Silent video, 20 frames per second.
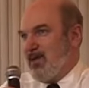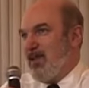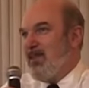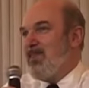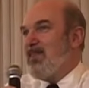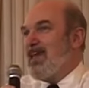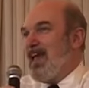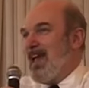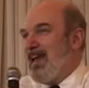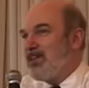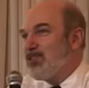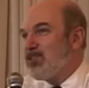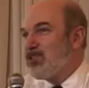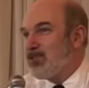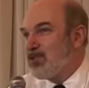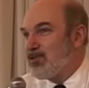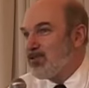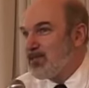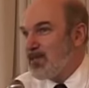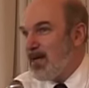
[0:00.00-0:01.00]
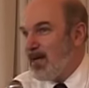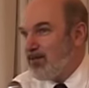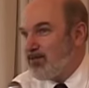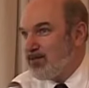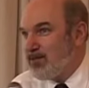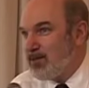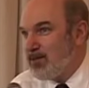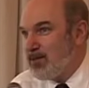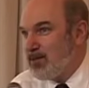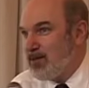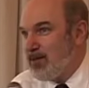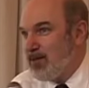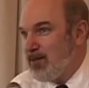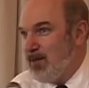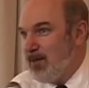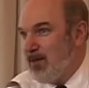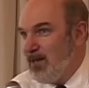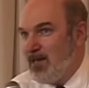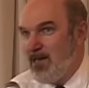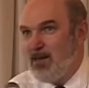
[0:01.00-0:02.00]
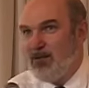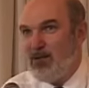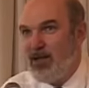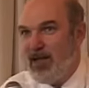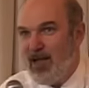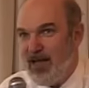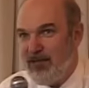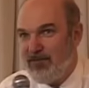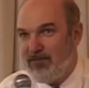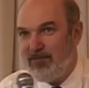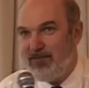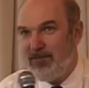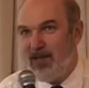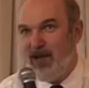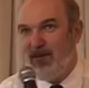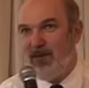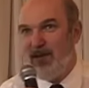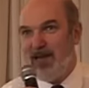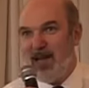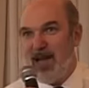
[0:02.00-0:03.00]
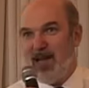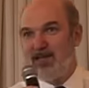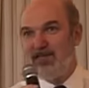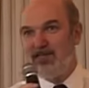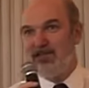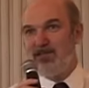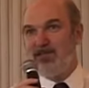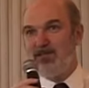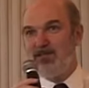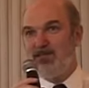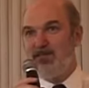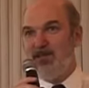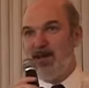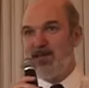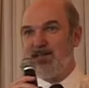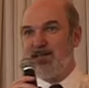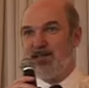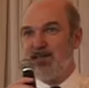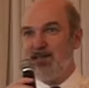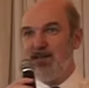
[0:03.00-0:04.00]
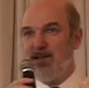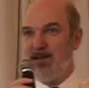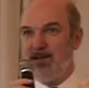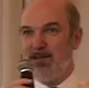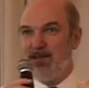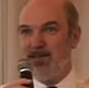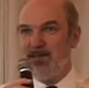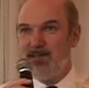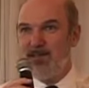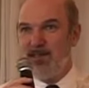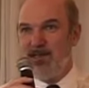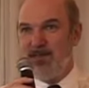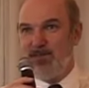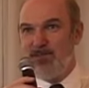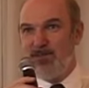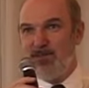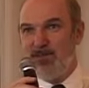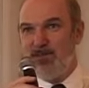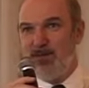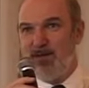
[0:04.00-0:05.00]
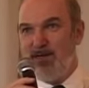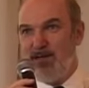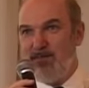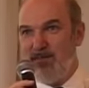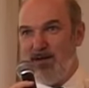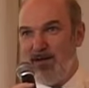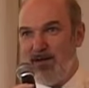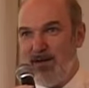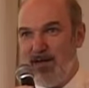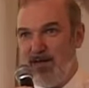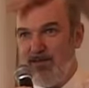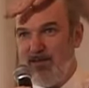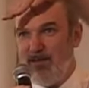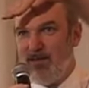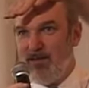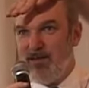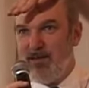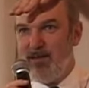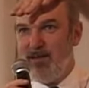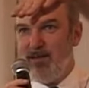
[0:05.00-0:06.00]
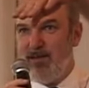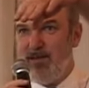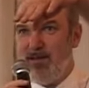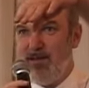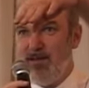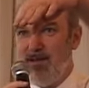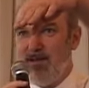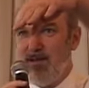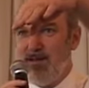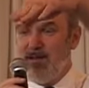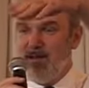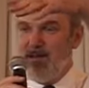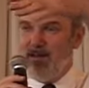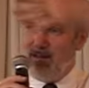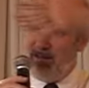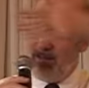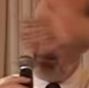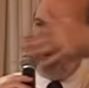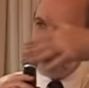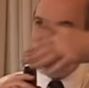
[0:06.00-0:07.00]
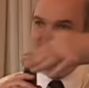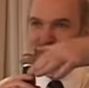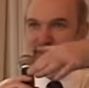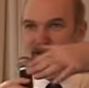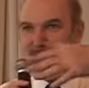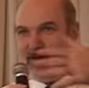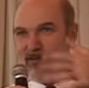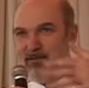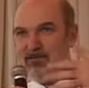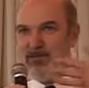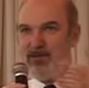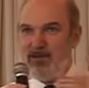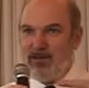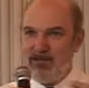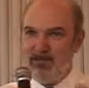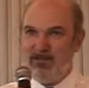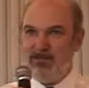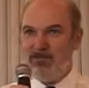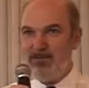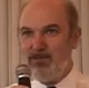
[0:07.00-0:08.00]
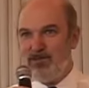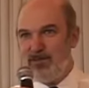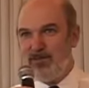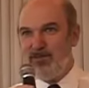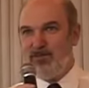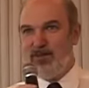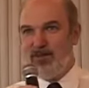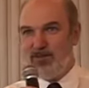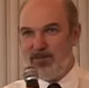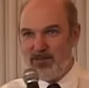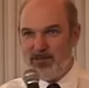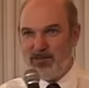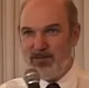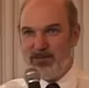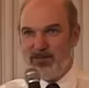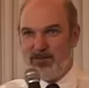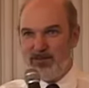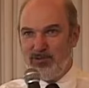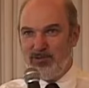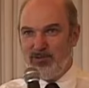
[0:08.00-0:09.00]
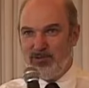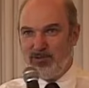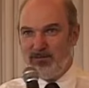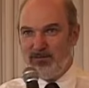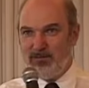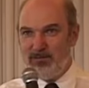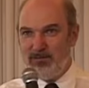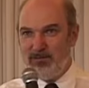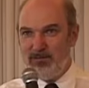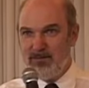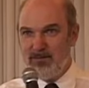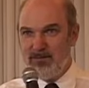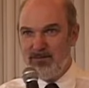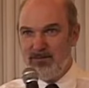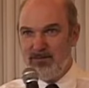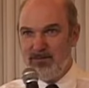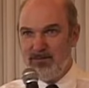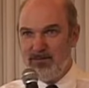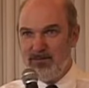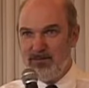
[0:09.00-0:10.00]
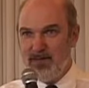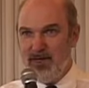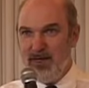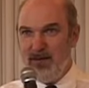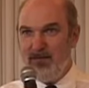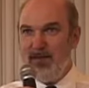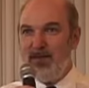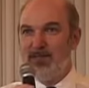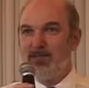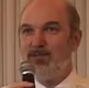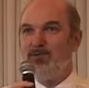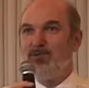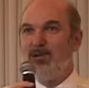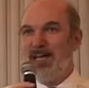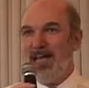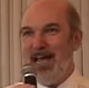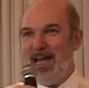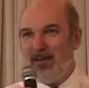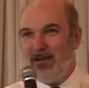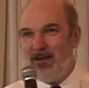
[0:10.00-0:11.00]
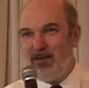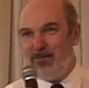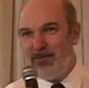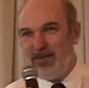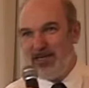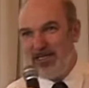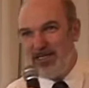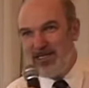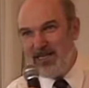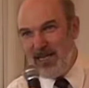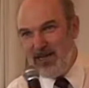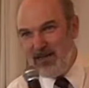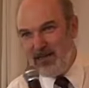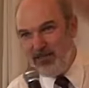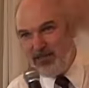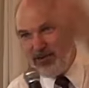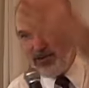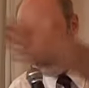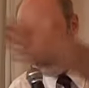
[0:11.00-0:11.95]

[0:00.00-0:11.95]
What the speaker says: in the end shows up. Here we have our nice systematic theology and we speak about everything, and then in the end we have to speak about persecution. But you cannot present